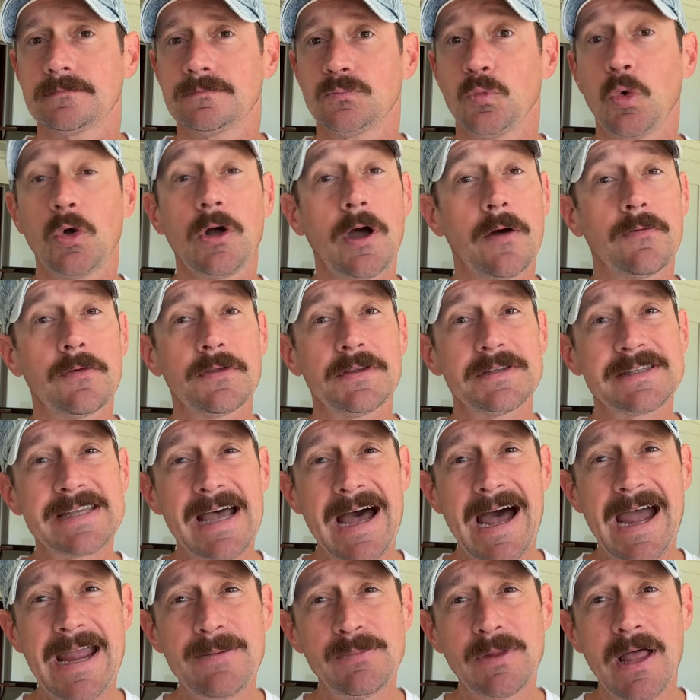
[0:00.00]
We'll cover the
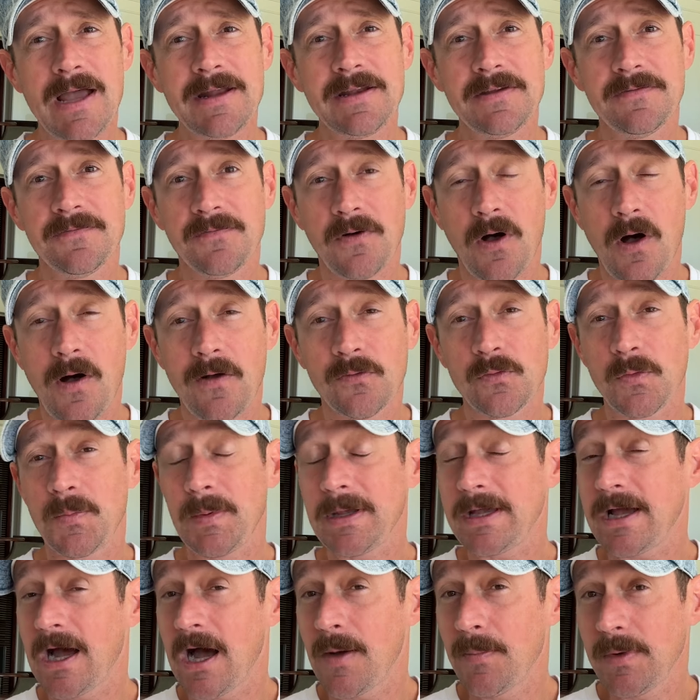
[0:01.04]
timeline involved with
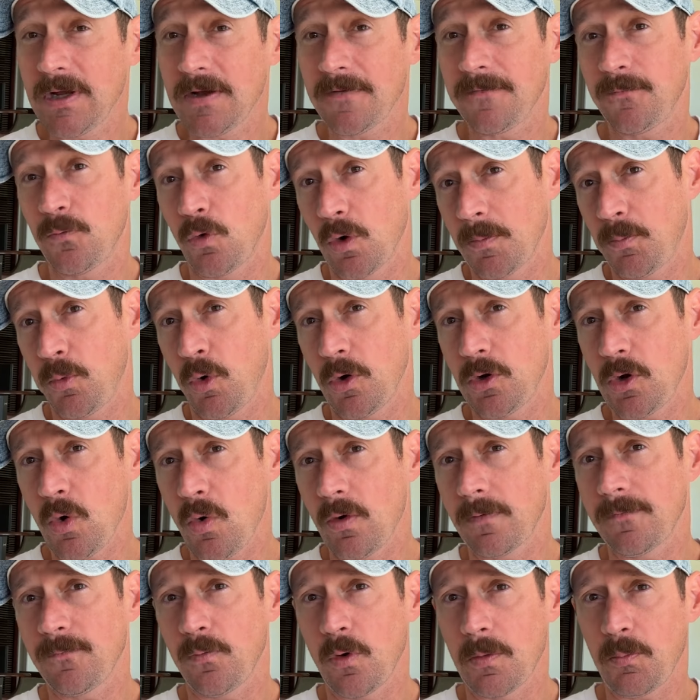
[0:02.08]
becoming a 4.0
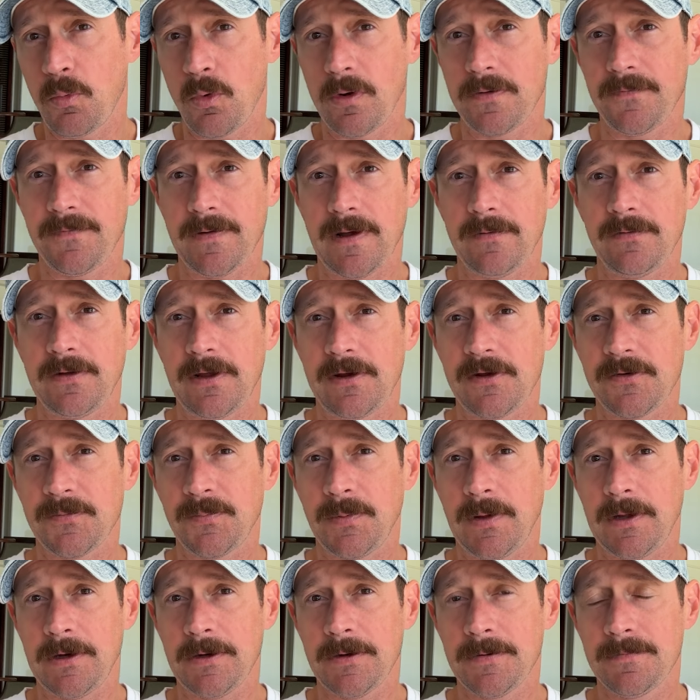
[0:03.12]
or 4.5 tennis
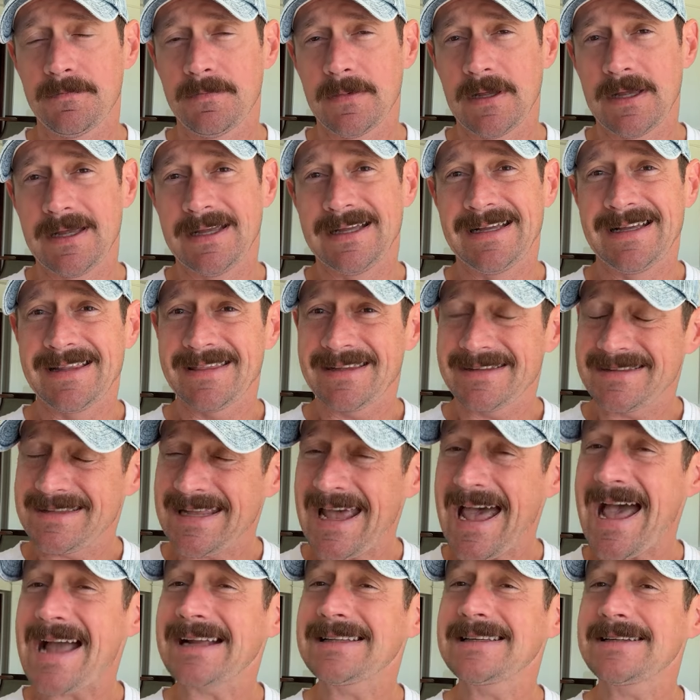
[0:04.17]
player, the
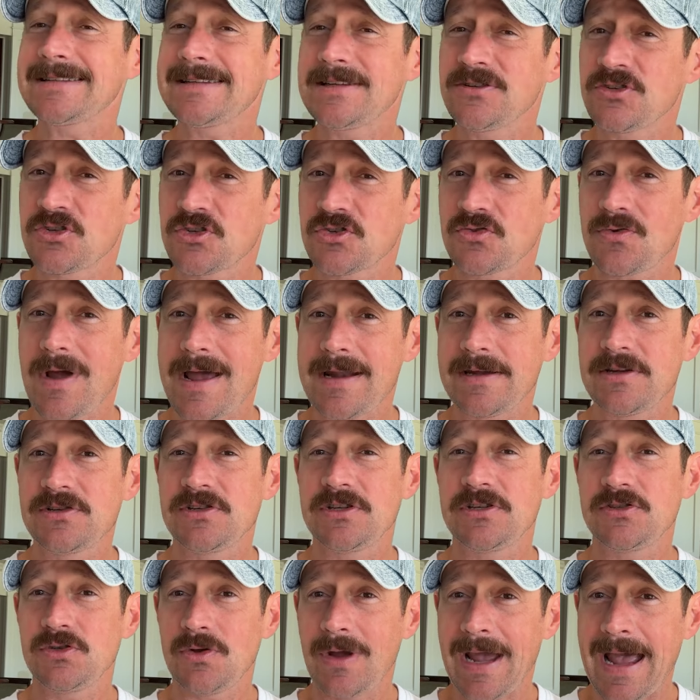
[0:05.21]
tactics and
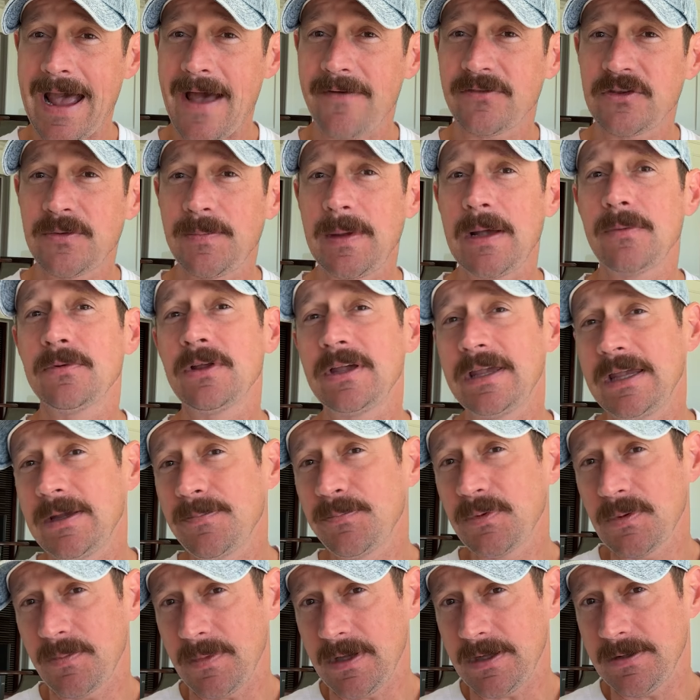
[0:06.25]
strategies you have to be able to
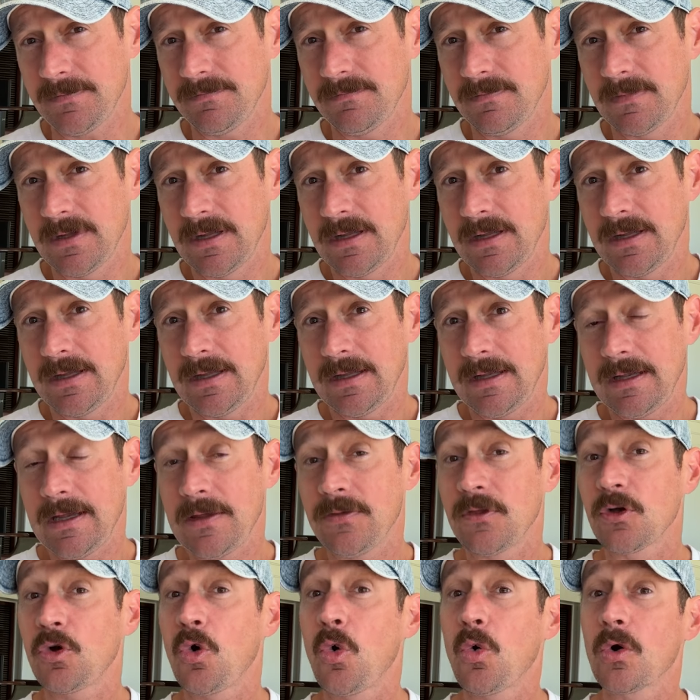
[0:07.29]
implement, and
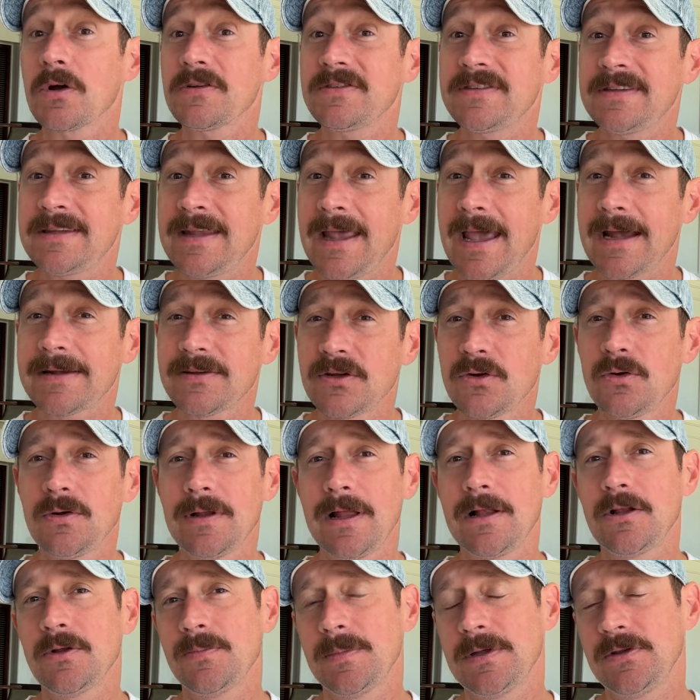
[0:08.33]
the core technical
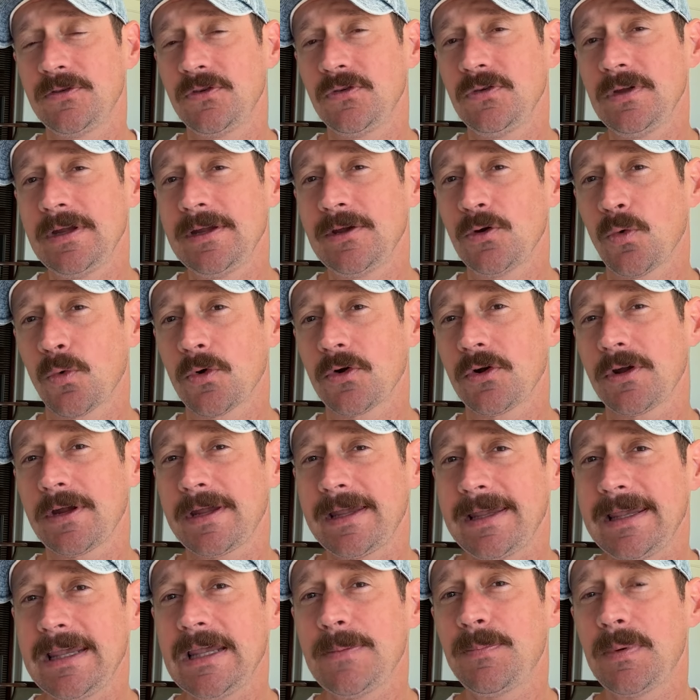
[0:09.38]
elements you need in order to
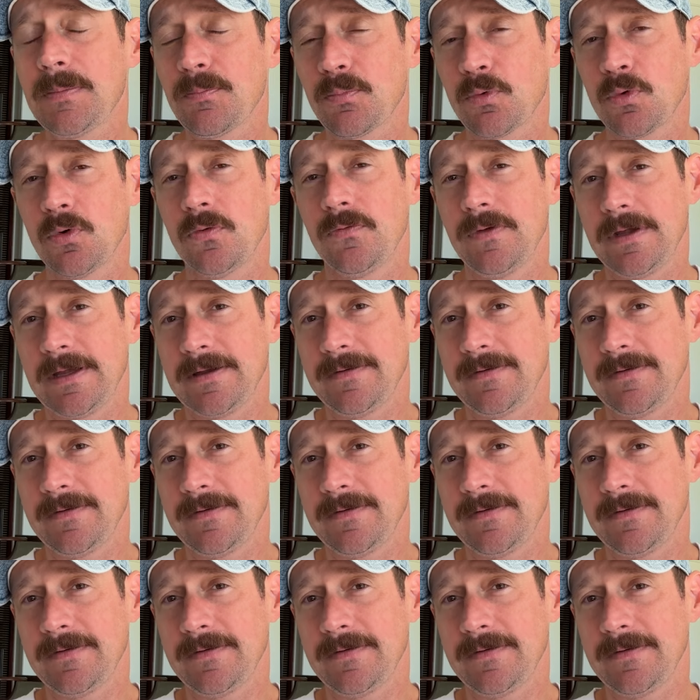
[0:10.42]
keep improving in